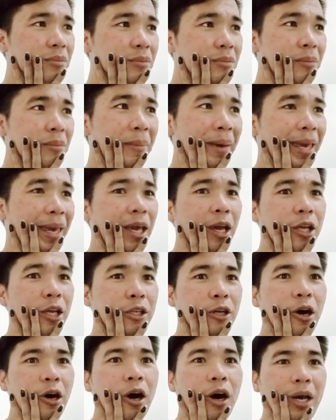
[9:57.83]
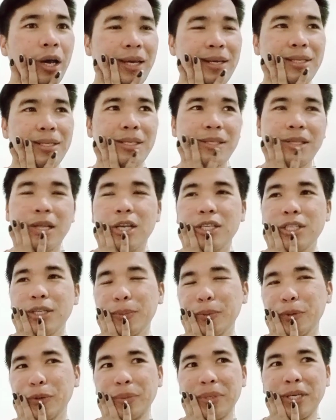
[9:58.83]
may ano, is
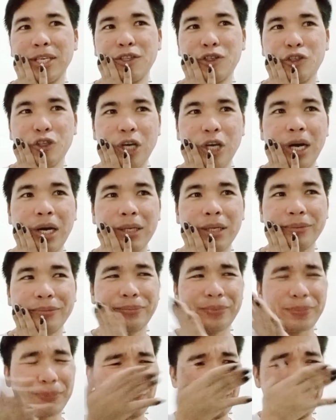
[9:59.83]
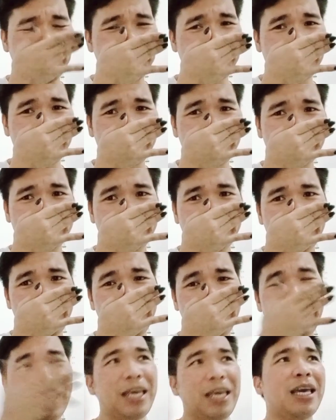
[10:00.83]
nasa probinsya.
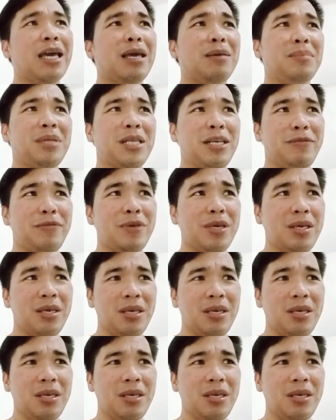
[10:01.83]
Like, I'm living